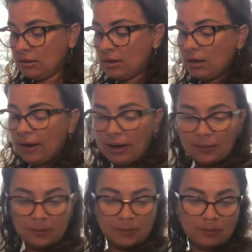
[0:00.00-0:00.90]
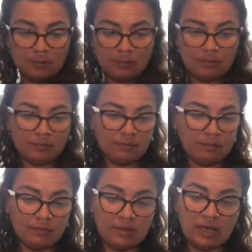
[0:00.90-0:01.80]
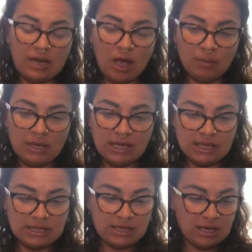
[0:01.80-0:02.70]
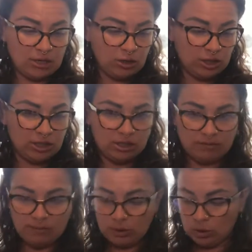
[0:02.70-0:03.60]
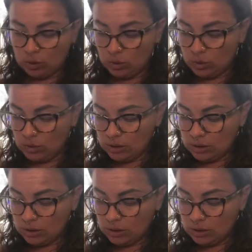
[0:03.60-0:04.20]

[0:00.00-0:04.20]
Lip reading: All right. Now I'm going to get into the energies of you.